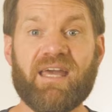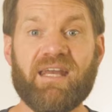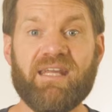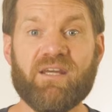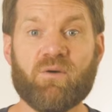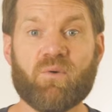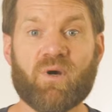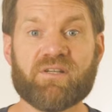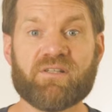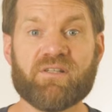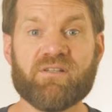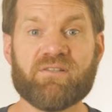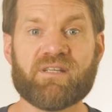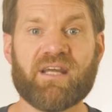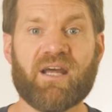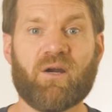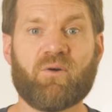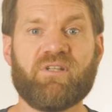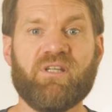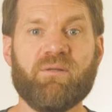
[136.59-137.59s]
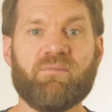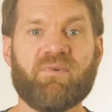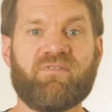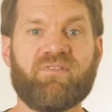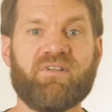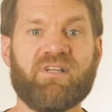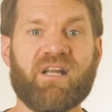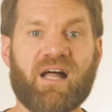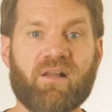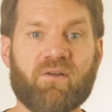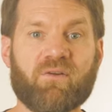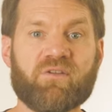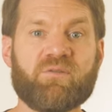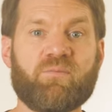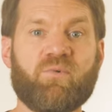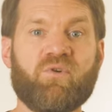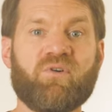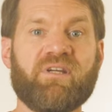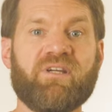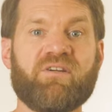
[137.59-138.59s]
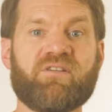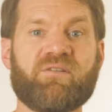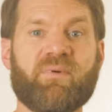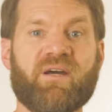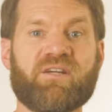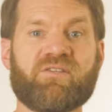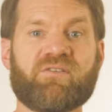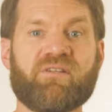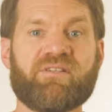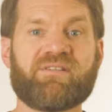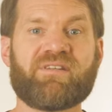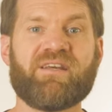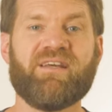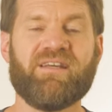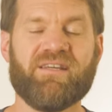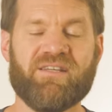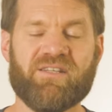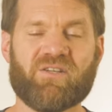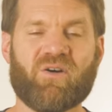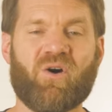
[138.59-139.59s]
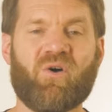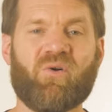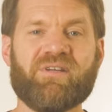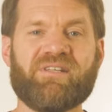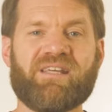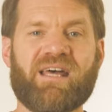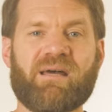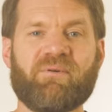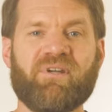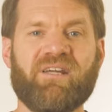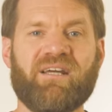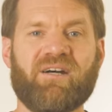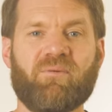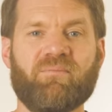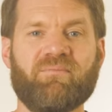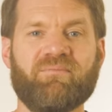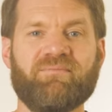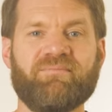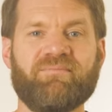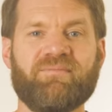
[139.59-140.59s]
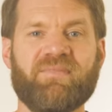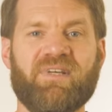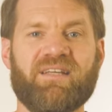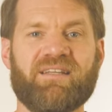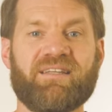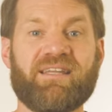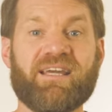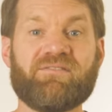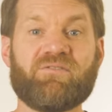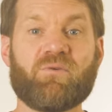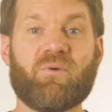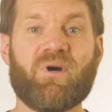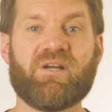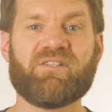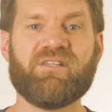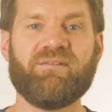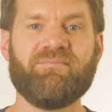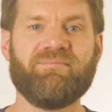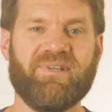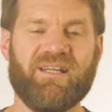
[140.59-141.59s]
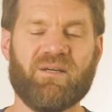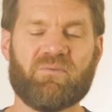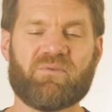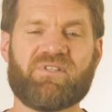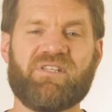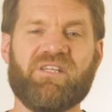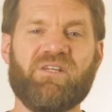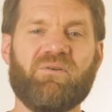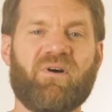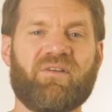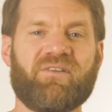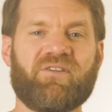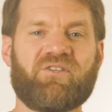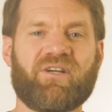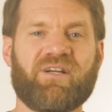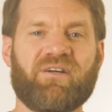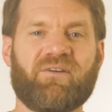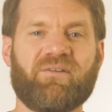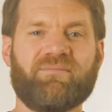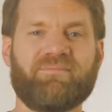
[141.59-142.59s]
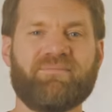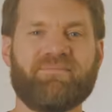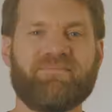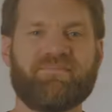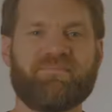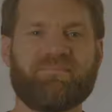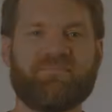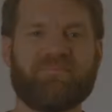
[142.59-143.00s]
any questions, our team of knowledgeable gear specialists is always happy to help. Thanks for watching, and we'll see you on the trail.